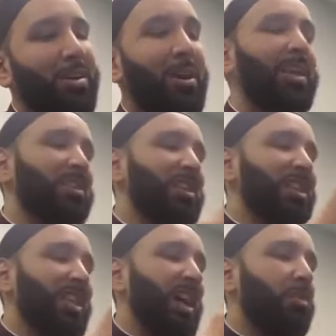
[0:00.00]
or actually he
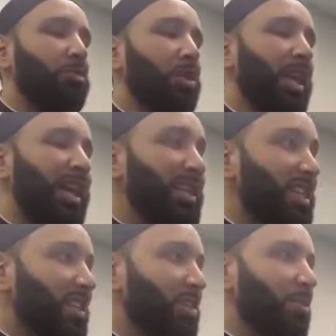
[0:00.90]
said, Ya Abdullah. He
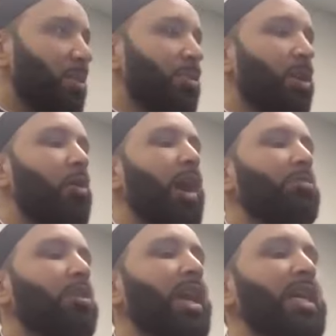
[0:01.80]
said to Ibn Umar, Oh
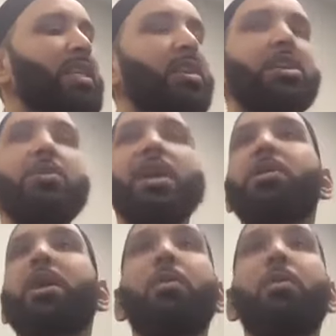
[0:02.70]
Abdullah. He said, Do you hear what